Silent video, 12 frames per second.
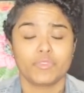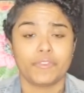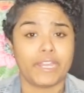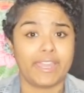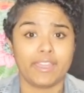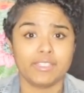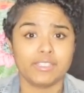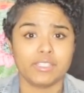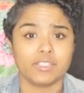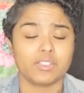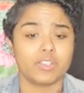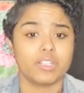for
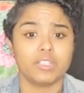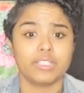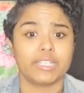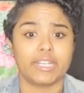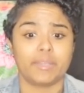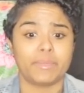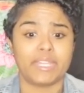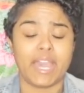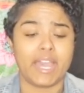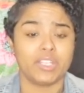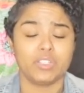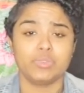answers, or they're looking at me,
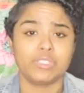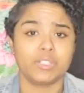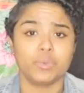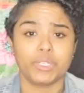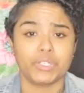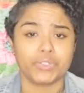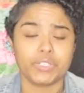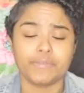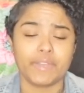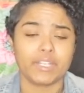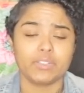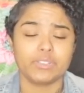how do you deal with grief?
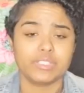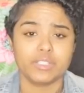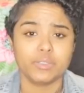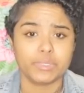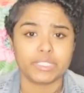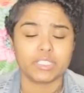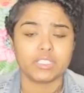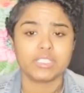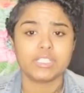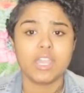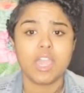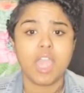How do you deal with this?
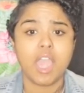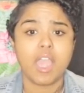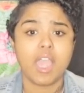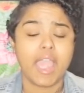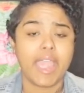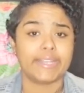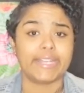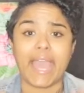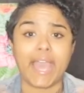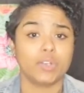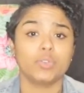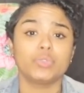And
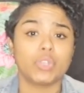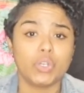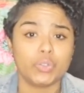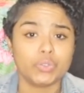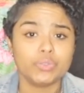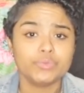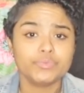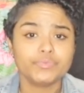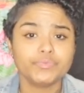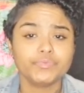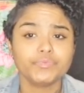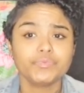I don't know.
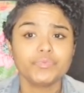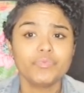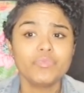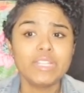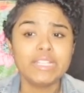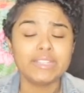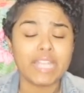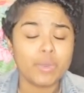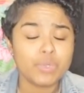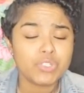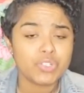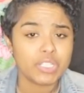That
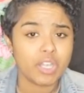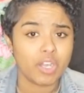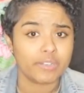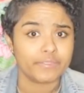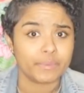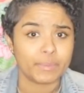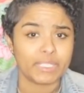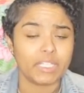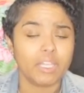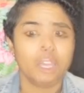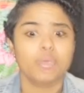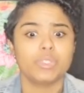was really hard for
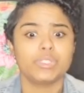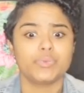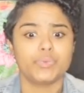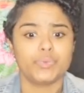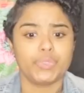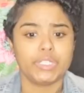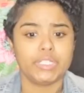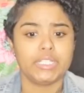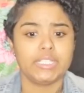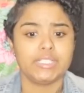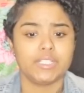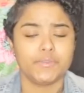me. It was
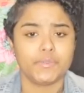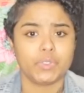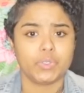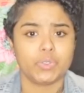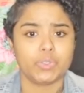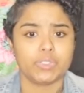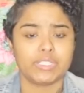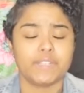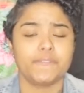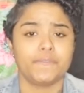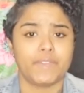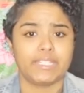really difficult
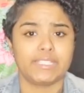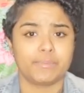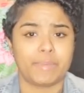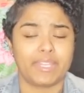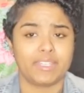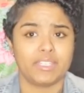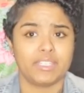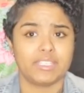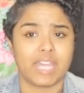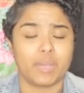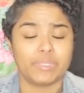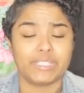to face my
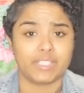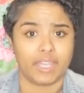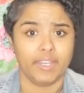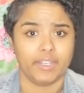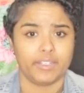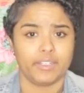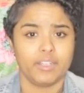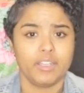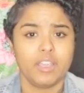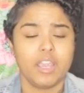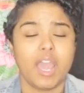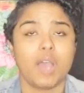kids. I was scared.
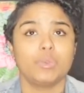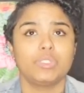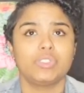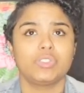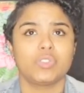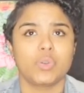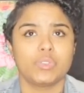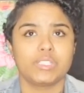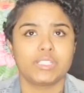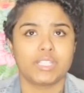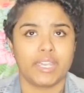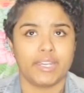I was so
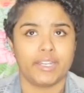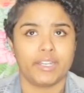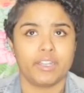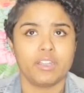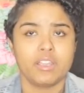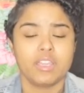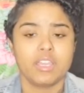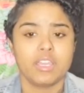scared